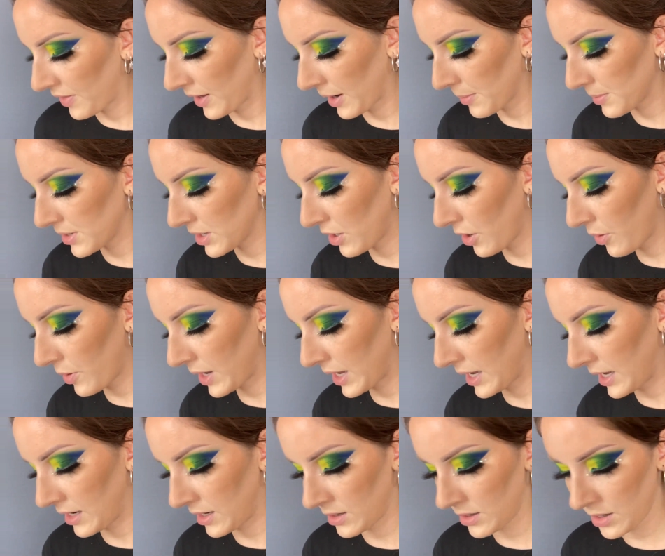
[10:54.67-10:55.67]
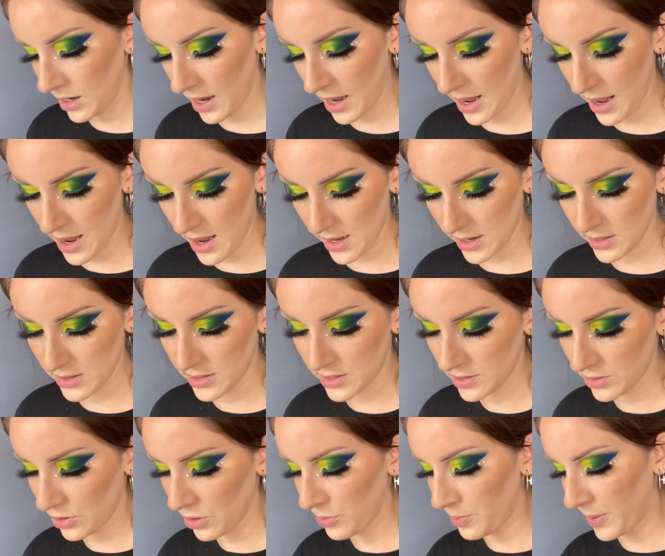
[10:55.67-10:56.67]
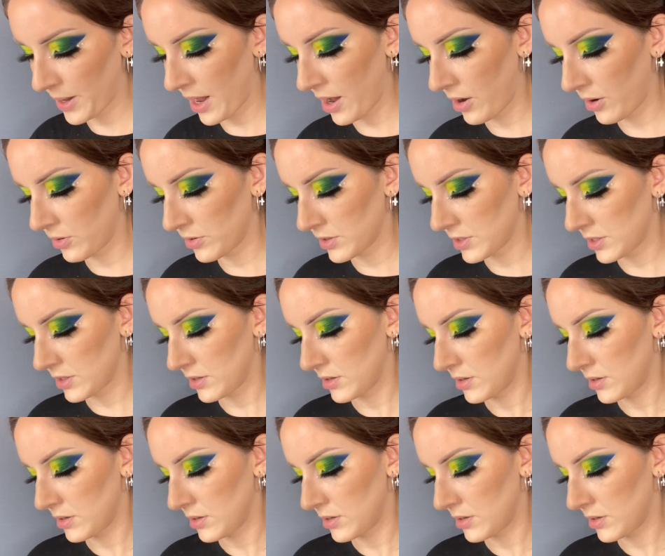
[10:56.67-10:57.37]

think I'm gonna go in and scoop out.